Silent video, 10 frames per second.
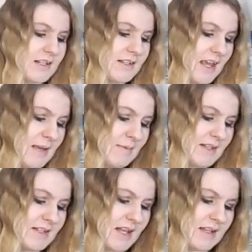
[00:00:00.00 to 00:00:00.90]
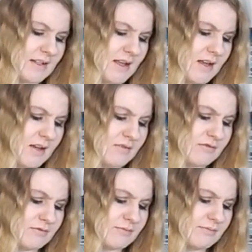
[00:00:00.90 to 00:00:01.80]
These came in sets of
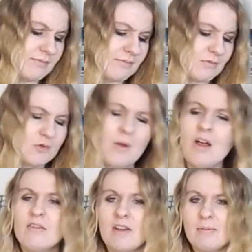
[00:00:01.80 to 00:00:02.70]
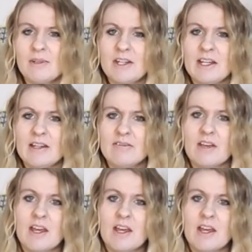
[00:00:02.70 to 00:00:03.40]
12, I believe.